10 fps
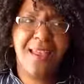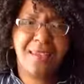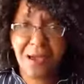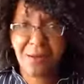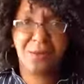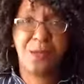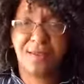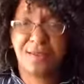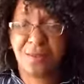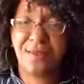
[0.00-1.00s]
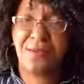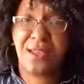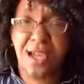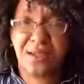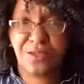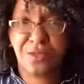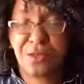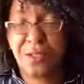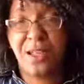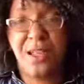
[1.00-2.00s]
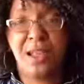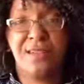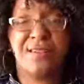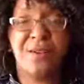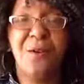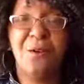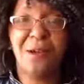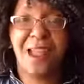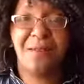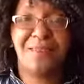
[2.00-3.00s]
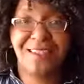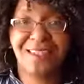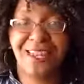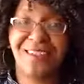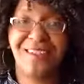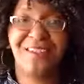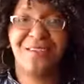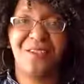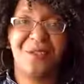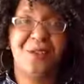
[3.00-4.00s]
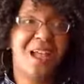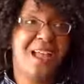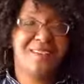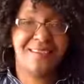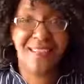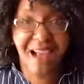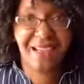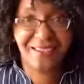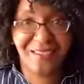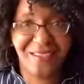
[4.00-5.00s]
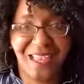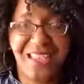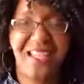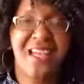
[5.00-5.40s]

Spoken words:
That would be expensive and kind of stupid. And so what I'm suggesting you do is not do that.